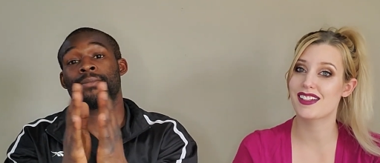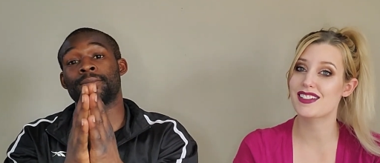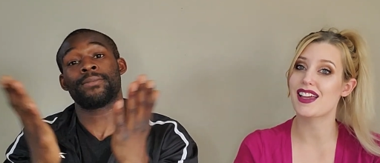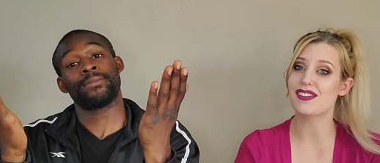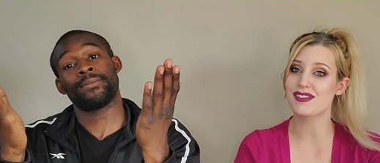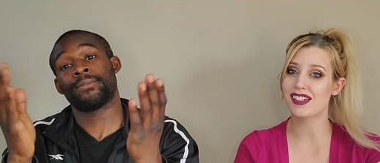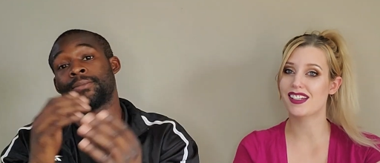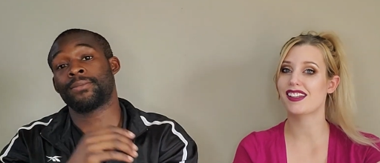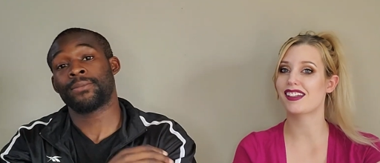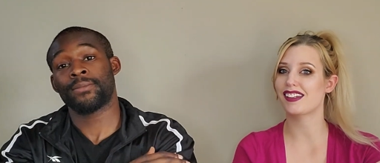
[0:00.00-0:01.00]

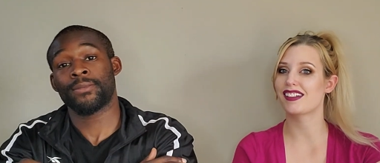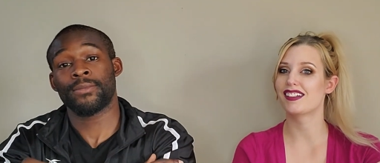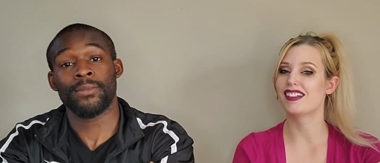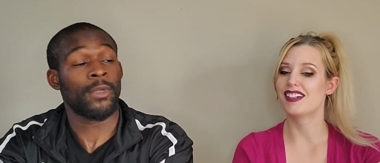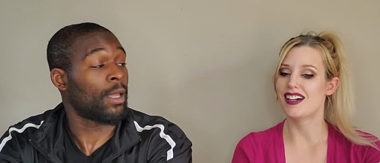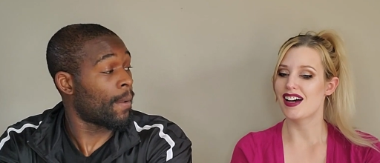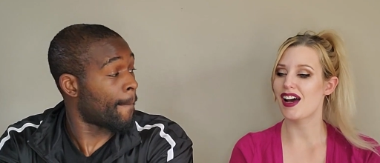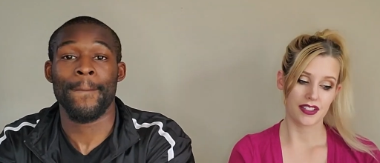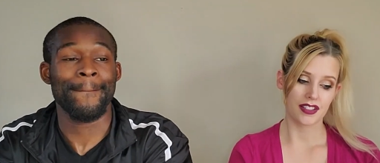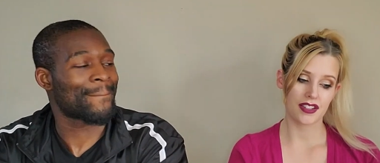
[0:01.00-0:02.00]
Speaker 1: definitely.
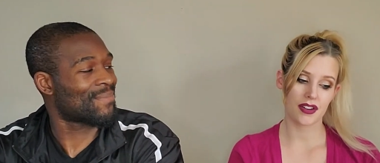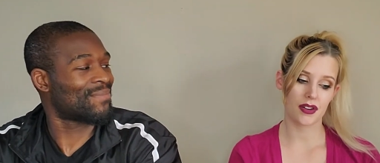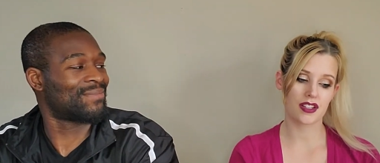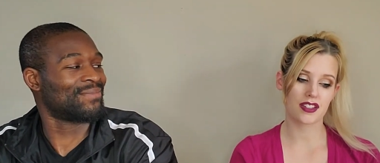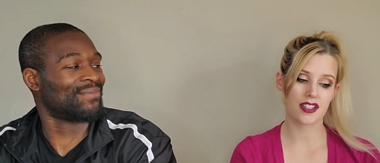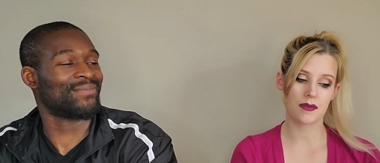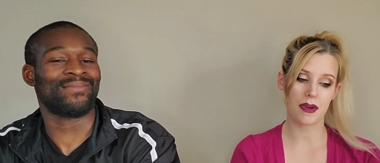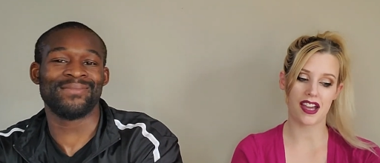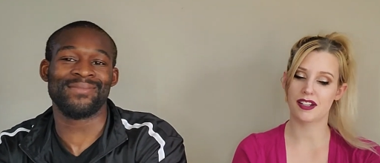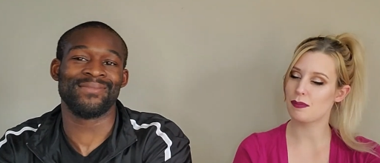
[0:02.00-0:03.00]
Uh, so is this
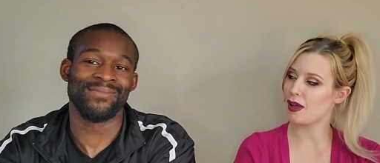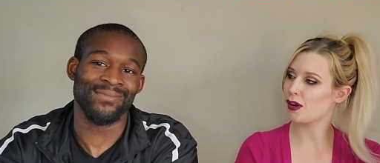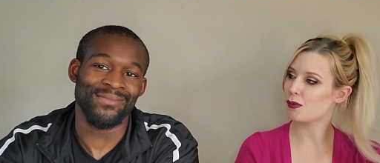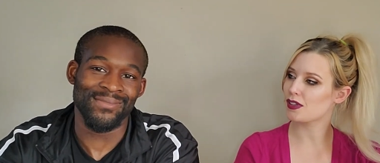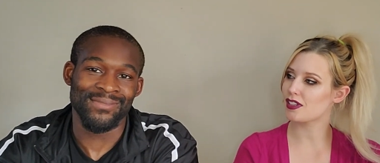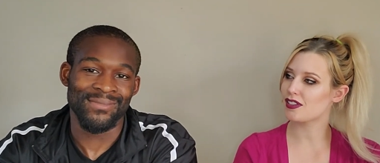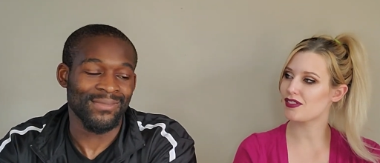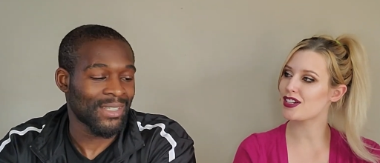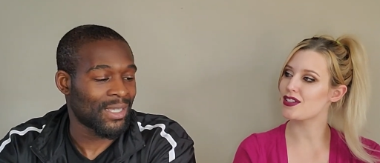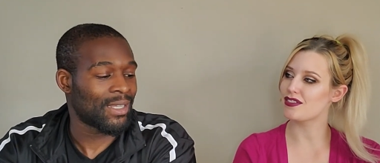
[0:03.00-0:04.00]
backup bottle worthy
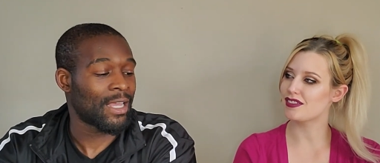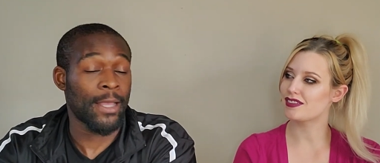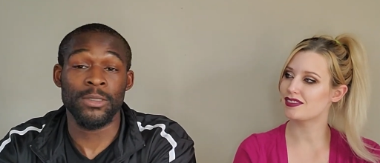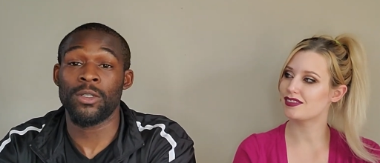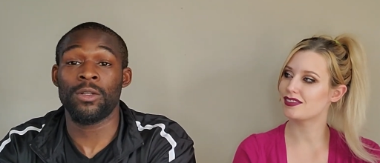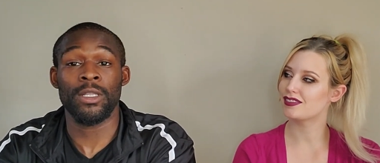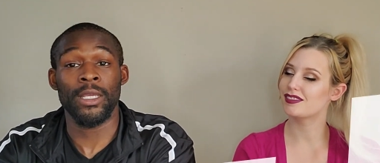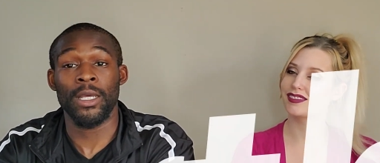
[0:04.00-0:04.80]
for you?
Speaker 2: Absolutely.